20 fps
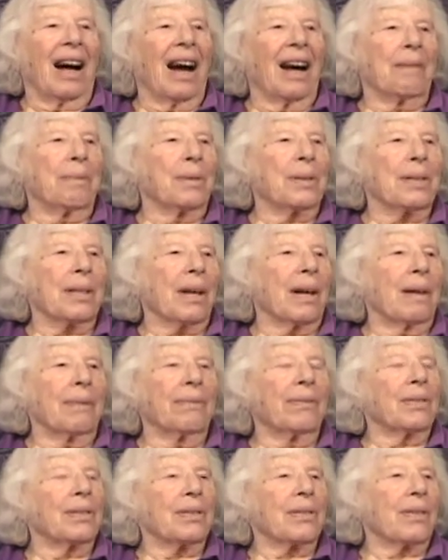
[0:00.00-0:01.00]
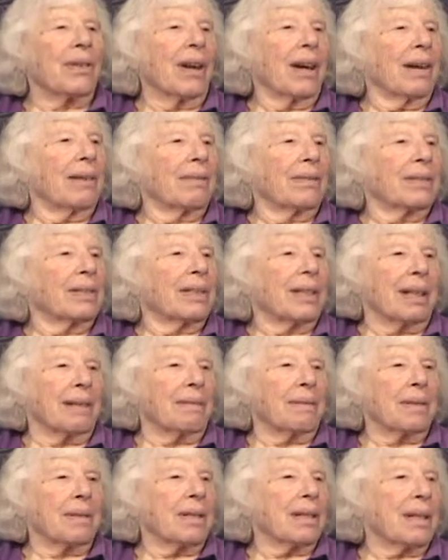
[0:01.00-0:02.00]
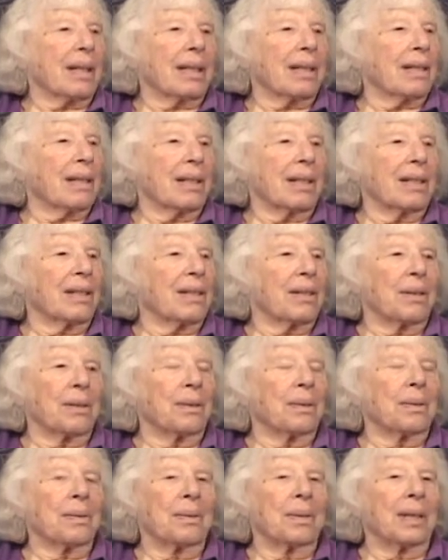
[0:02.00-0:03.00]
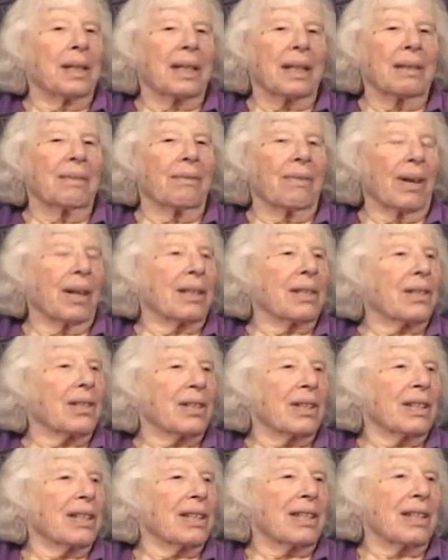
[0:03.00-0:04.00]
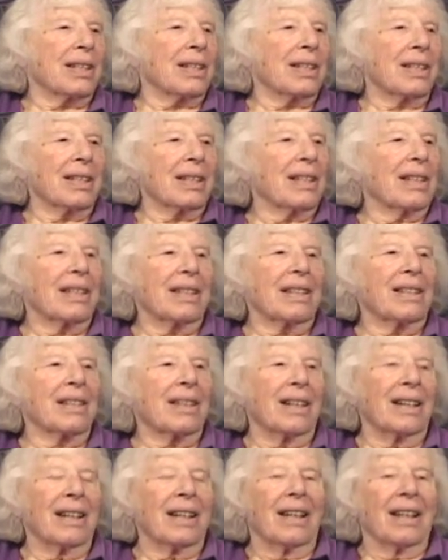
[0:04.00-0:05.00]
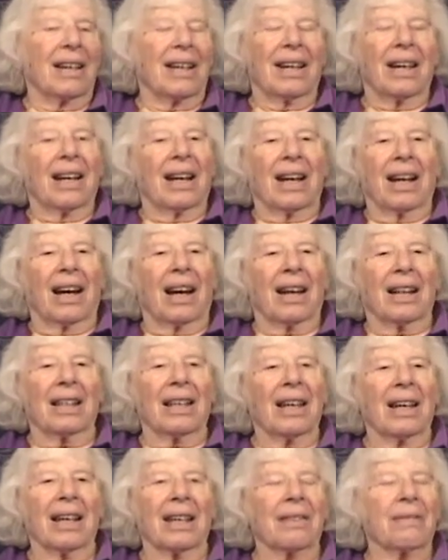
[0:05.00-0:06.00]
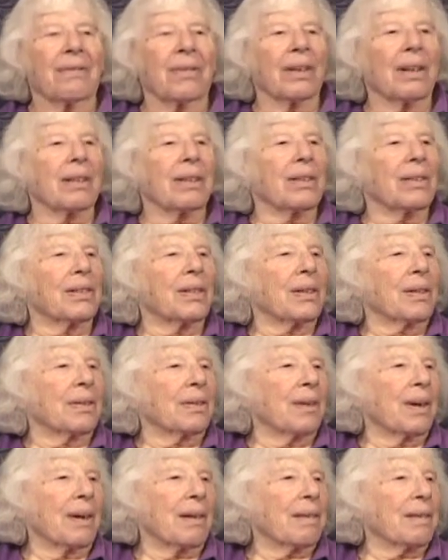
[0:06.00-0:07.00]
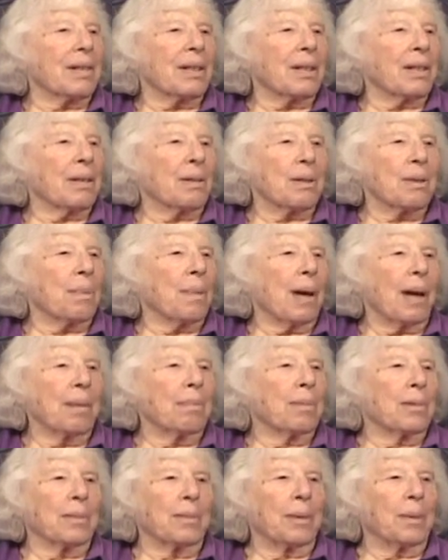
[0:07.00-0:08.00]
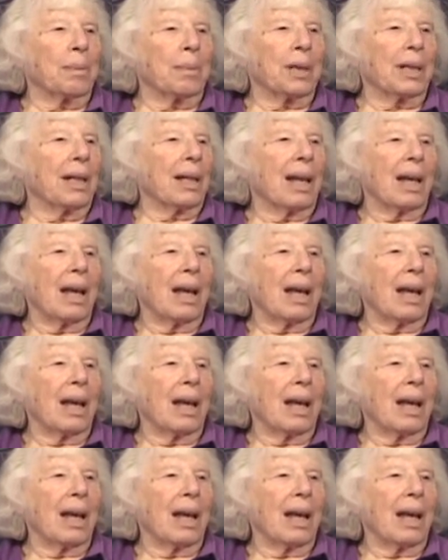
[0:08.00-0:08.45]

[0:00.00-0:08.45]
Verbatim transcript: travel? I was often traveled. I was sent to uh, conventions, and I had a very good career as a newspaper woman.